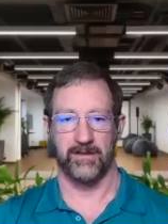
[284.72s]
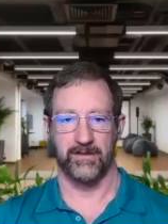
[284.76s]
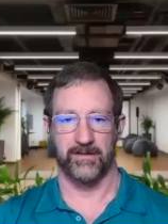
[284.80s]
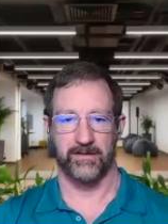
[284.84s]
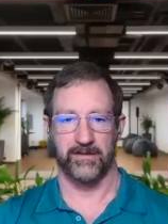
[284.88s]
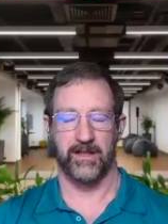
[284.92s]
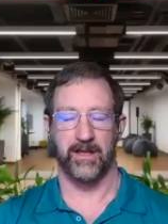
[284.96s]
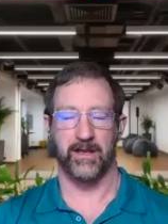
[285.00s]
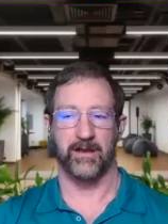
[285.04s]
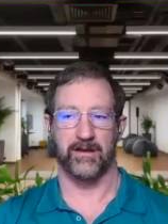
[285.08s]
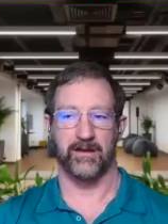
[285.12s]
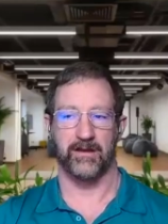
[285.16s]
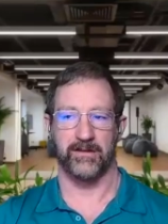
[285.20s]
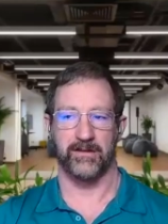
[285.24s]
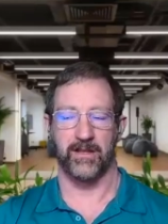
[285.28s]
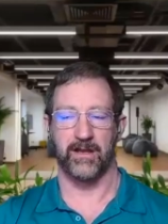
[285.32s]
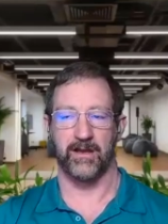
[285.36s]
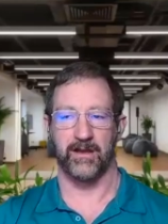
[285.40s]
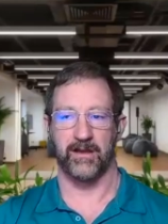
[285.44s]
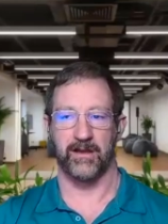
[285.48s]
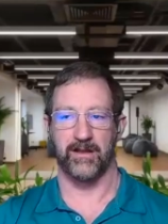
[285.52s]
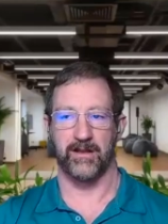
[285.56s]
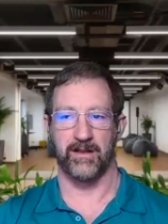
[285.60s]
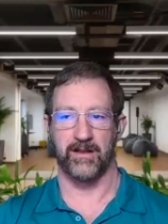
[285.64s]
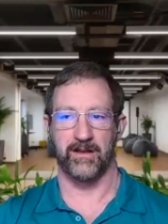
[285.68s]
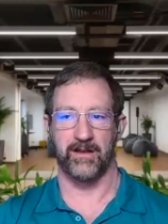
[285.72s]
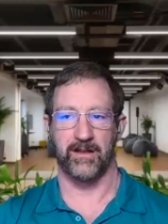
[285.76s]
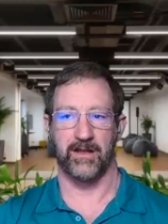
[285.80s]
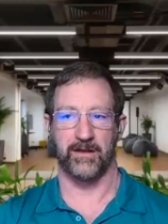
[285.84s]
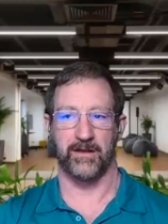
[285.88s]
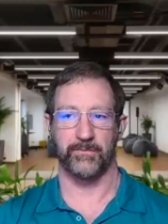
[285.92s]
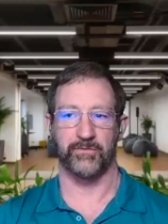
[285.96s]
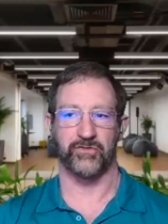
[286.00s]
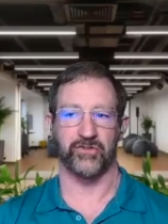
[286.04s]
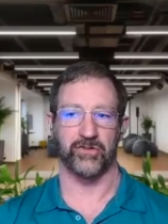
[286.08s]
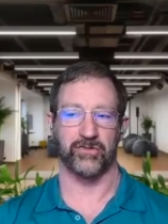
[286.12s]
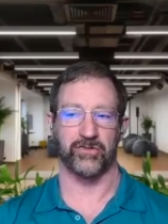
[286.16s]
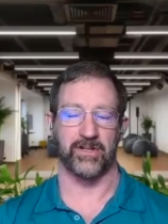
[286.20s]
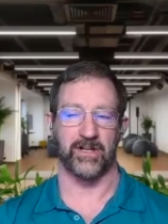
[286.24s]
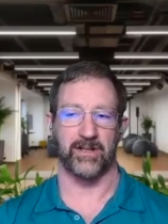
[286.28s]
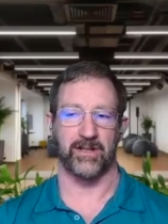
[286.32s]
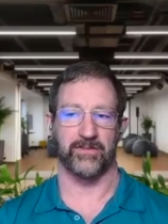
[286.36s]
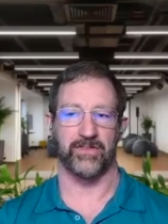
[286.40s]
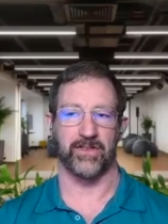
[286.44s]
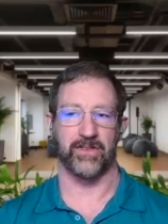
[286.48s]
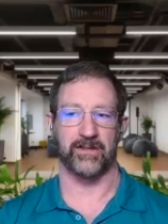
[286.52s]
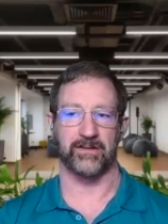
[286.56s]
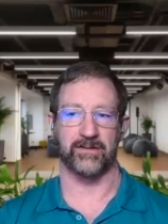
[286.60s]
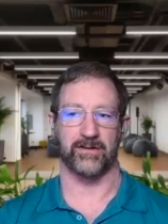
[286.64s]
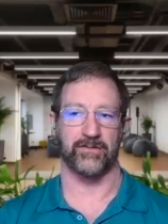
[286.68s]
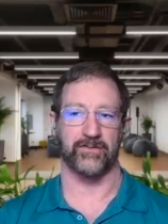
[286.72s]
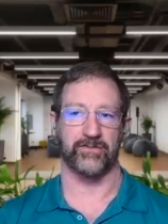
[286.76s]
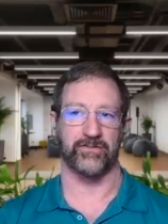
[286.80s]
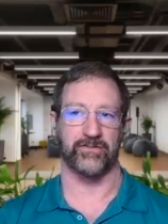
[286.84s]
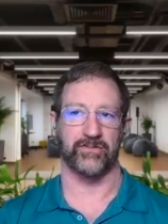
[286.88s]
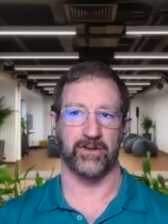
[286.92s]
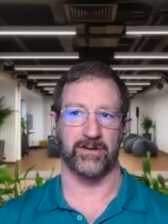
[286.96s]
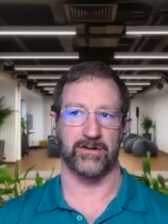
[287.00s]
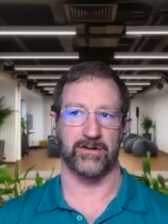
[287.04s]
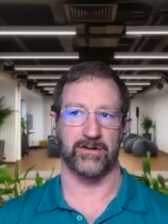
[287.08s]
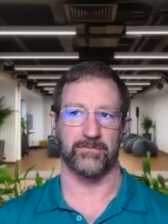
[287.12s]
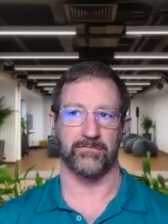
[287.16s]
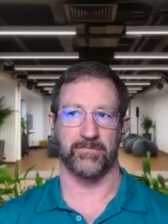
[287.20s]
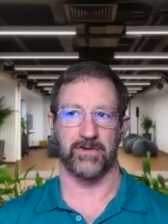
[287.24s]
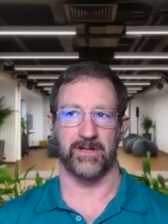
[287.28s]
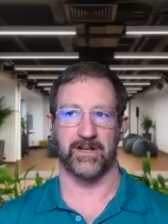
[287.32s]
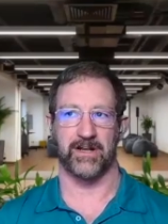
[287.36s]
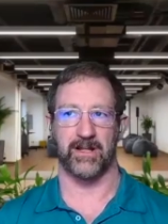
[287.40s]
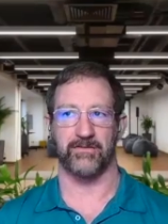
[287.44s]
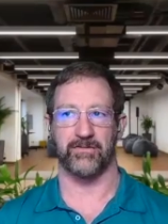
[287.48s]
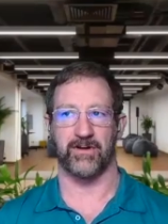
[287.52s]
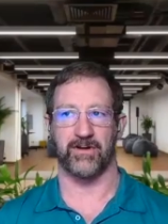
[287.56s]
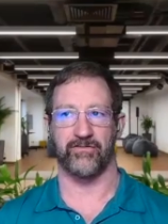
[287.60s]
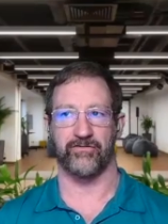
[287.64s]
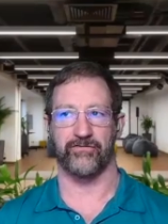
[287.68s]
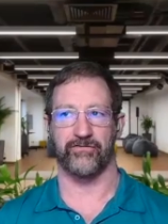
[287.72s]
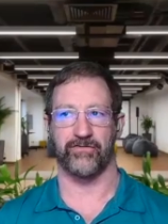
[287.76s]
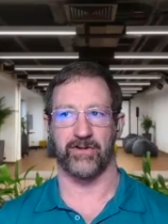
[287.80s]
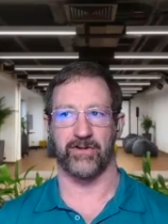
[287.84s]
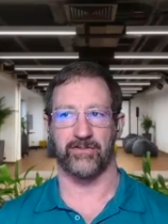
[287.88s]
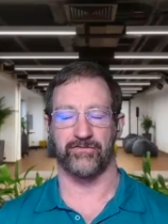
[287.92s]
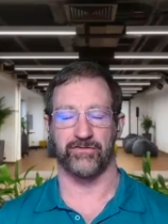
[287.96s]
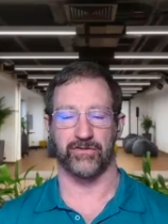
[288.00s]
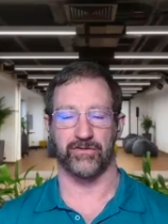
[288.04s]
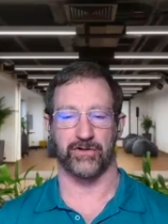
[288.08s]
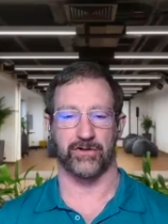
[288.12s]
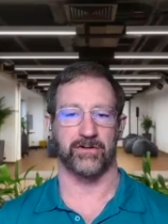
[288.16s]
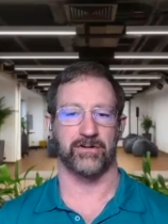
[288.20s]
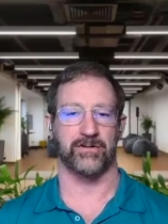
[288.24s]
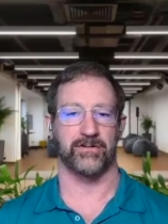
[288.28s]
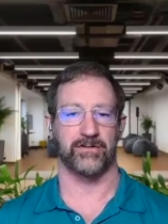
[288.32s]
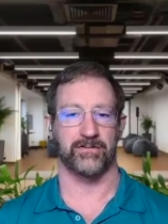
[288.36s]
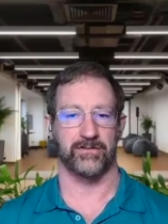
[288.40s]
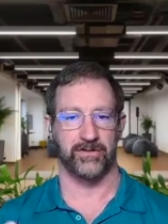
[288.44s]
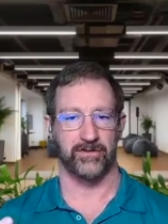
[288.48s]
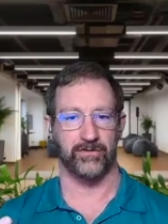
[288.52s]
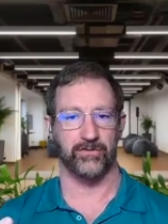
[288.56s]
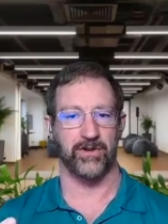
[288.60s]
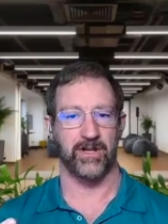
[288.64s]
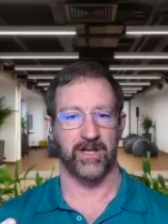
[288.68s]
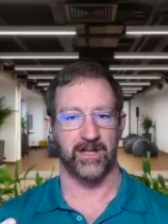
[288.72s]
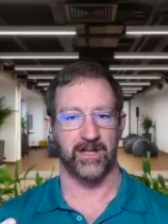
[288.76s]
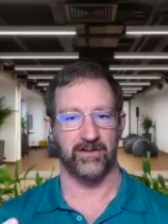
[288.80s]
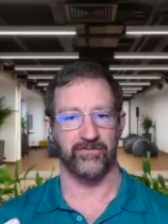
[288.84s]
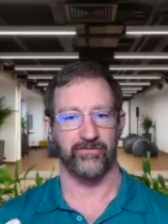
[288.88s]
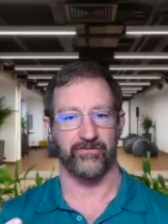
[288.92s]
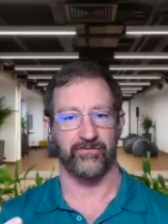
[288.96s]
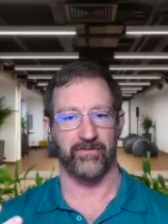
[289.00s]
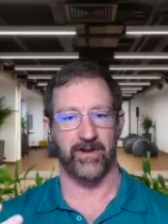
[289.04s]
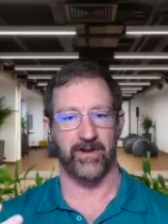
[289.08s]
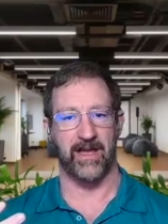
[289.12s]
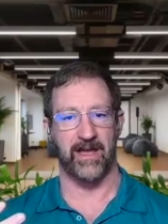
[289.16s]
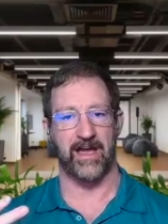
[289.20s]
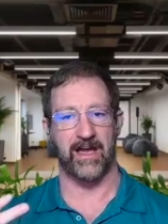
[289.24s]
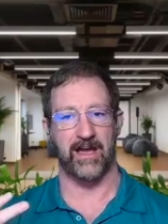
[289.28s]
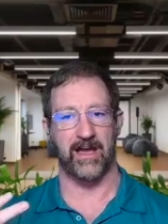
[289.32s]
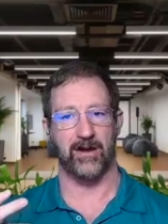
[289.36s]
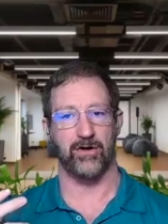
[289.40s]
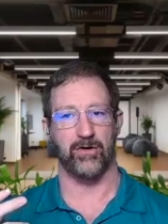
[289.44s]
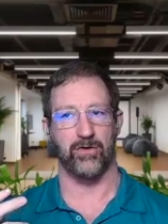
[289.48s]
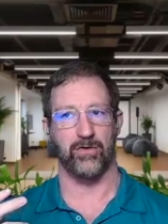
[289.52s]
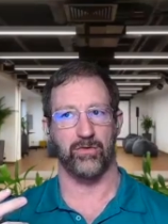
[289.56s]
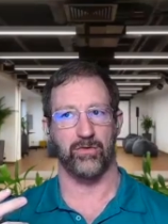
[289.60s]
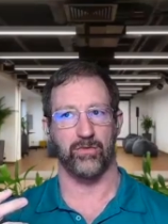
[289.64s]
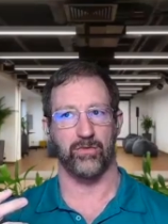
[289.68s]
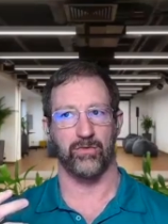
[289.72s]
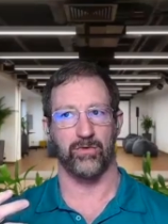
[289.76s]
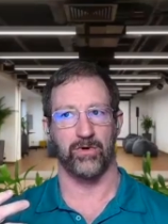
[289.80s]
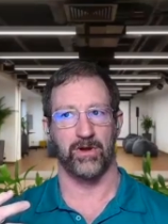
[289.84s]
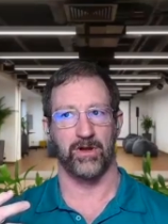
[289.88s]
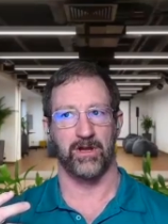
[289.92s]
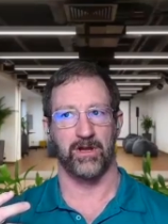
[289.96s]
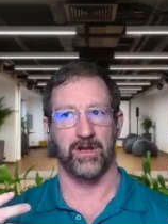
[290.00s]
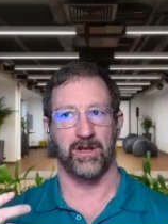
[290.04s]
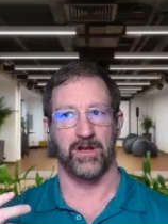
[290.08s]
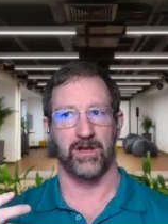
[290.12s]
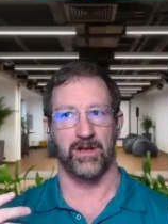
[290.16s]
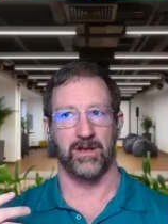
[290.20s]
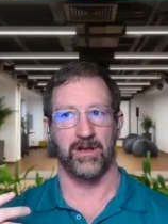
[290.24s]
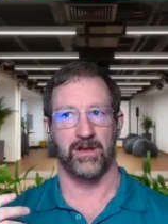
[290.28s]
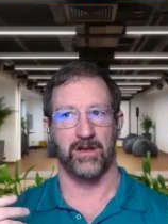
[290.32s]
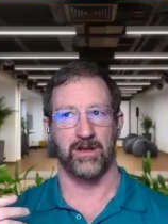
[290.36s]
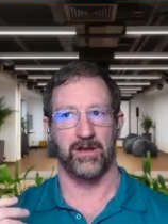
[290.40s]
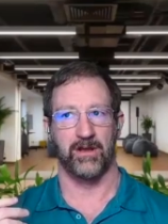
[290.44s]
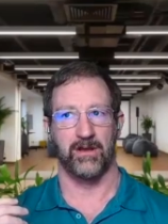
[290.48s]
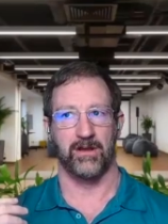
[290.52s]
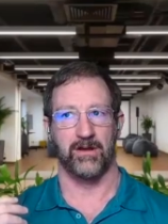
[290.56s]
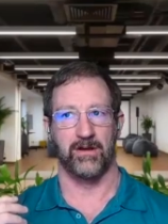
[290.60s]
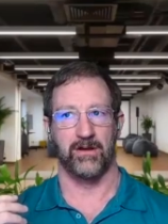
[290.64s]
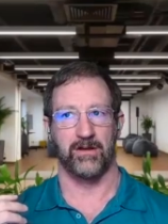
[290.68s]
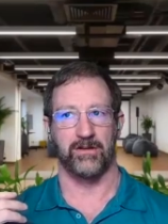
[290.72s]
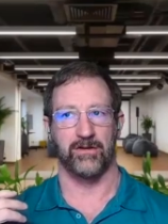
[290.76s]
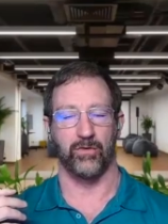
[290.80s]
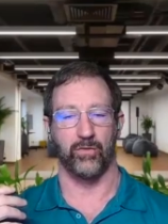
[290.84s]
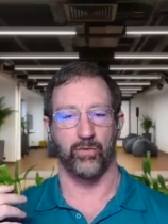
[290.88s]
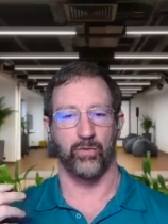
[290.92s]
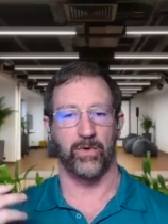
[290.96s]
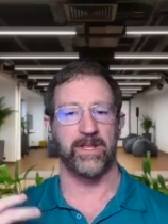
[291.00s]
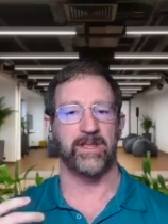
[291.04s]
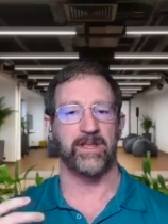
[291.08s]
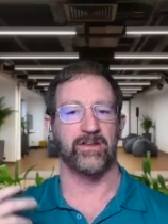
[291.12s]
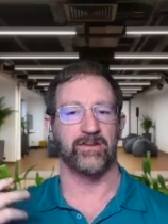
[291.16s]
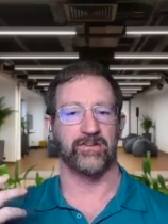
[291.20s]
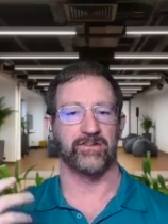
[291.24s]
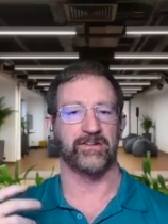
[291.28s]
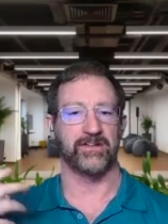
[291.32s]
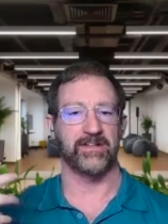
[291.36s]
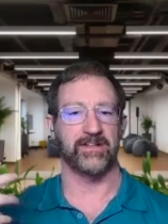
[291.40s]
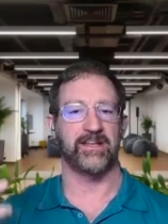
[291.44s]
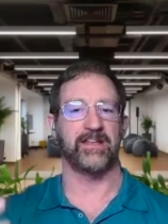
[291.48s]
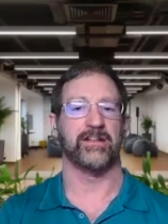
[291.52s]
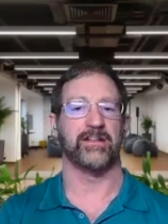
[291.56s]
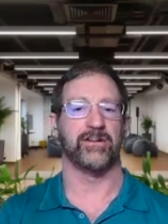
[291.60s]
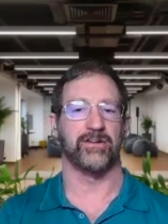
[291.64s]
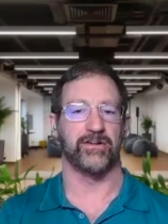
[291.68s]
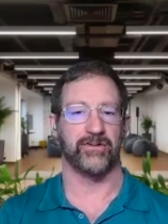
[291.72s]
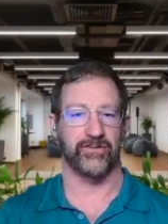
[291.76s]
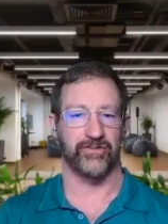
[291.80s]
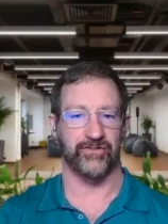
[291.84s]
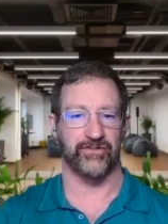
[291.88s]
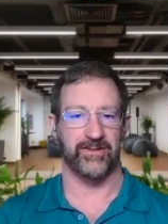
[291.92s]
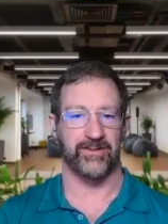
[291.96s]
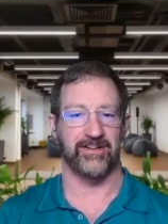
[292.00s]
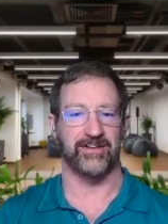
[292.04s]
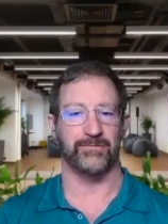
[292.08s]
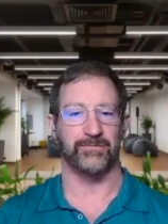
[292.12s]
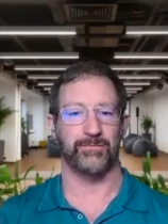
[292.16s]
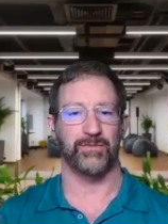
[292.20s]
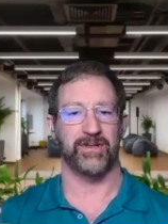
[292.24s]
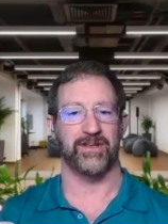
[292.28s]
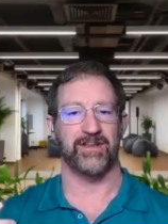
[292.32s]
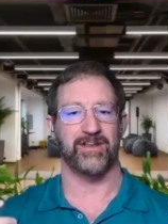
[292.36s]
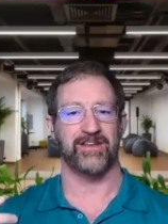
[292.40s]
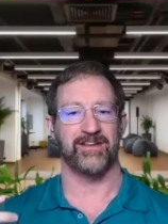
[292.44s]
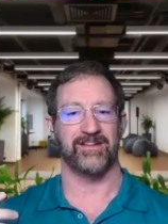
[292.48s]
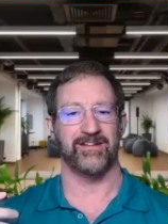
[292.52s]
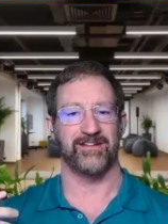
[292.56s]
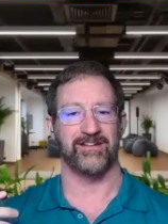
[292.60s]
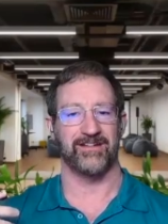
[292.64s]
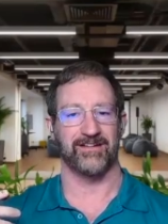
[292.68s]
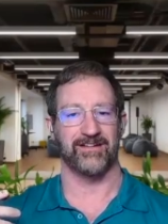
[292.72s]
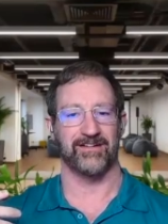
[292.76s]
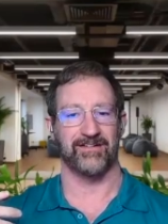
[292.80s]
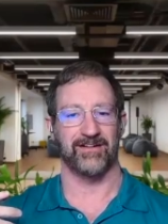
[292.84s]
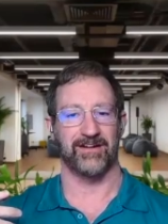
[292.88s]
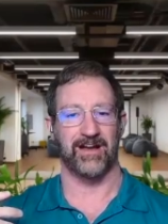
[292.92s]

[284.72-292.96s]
Yeah, absolutely. And I think there's and I've learned kind of how we as leaders need to be.